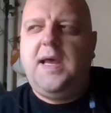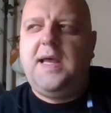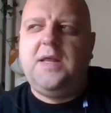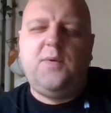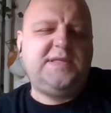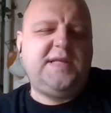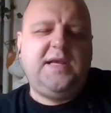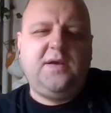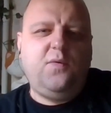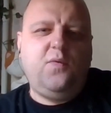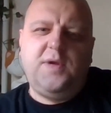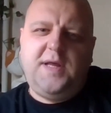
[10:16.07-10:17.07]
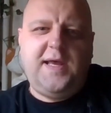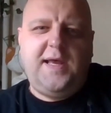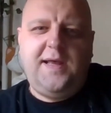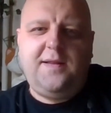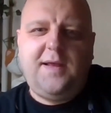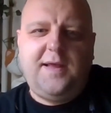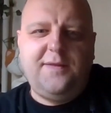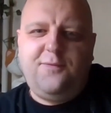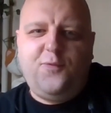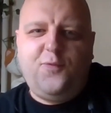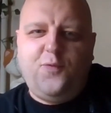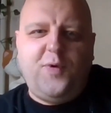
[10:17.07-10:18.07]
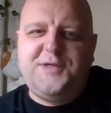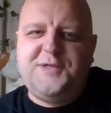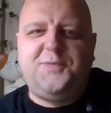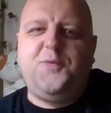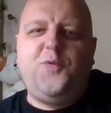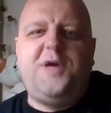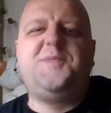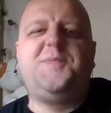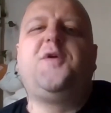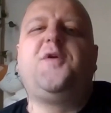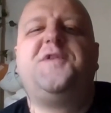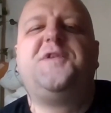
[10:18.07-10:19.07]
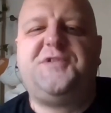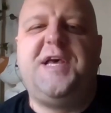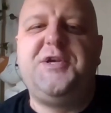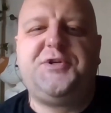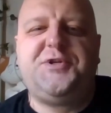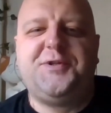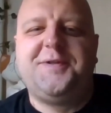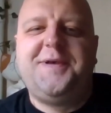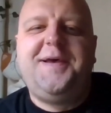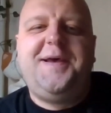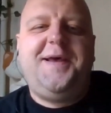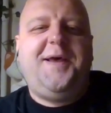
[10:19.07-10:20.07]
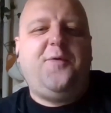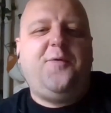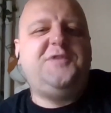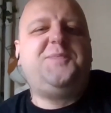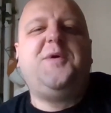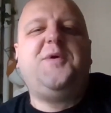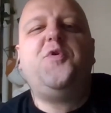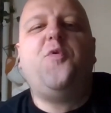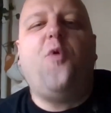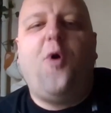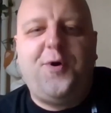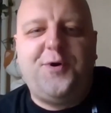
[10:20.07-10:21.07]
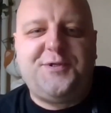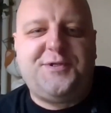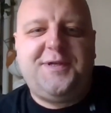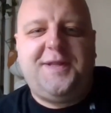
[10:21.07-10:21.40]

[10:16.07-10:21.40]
And I was like, what the hell? And where's my conversation? Where's my rewards?